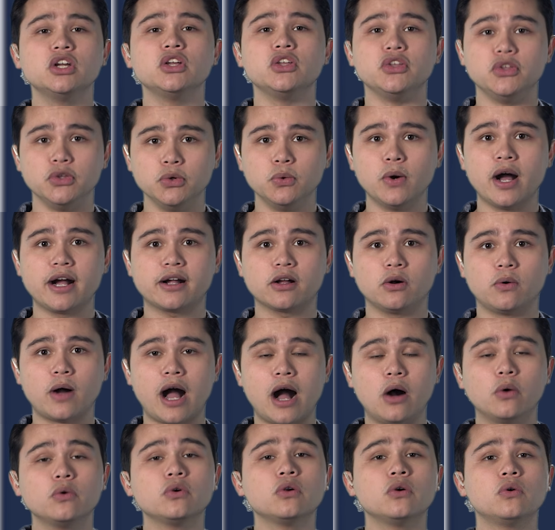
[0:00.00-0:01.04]
you echo
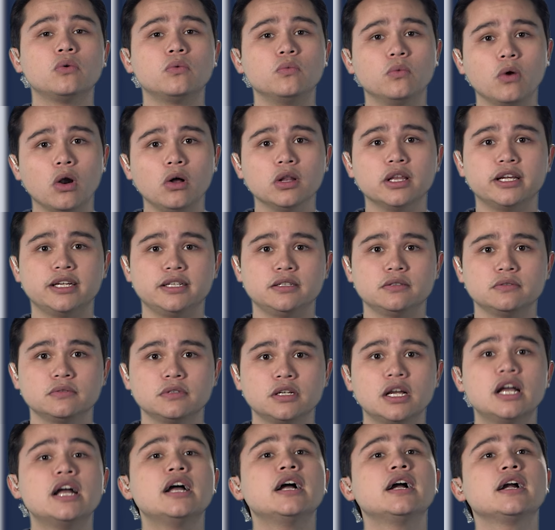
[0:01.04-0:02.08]
out rolling,
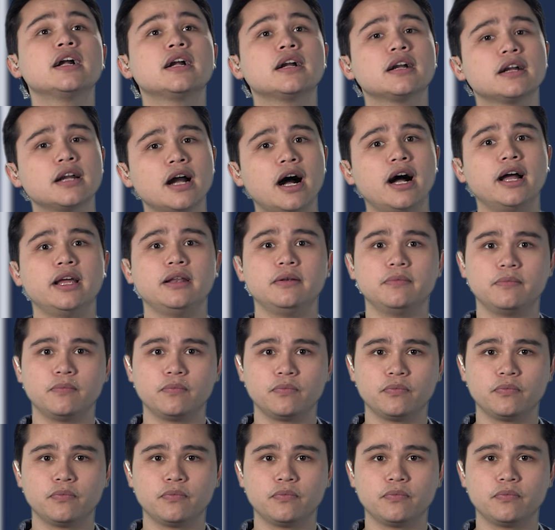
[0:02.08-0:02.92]
cut.